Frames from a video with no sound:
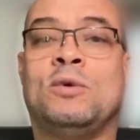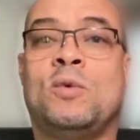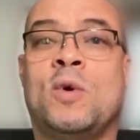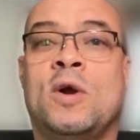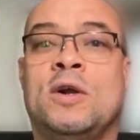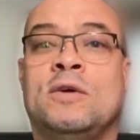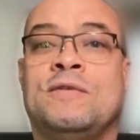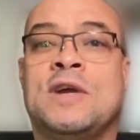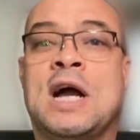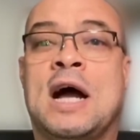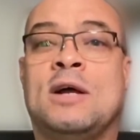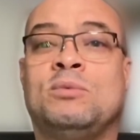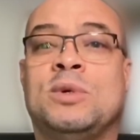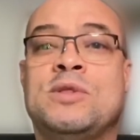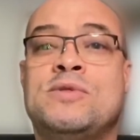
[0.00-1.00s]
word of
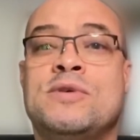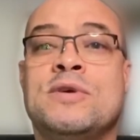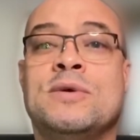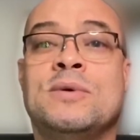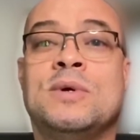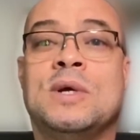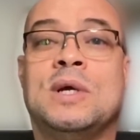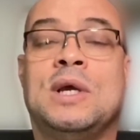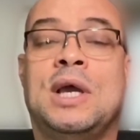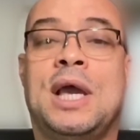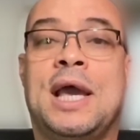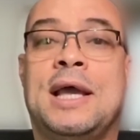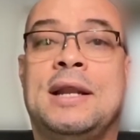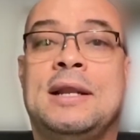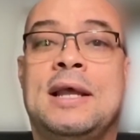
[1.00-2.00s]
God with you.
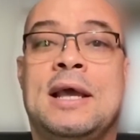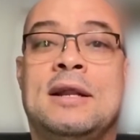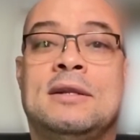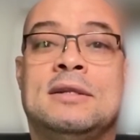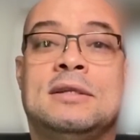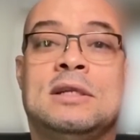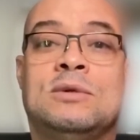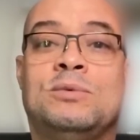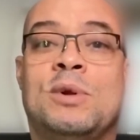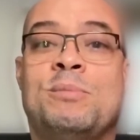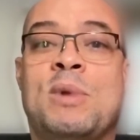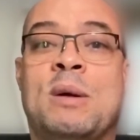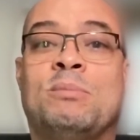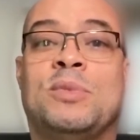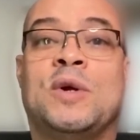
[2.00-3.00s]
And
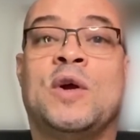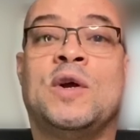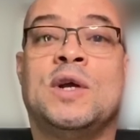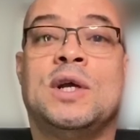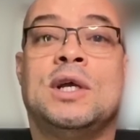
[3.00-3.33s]
remember,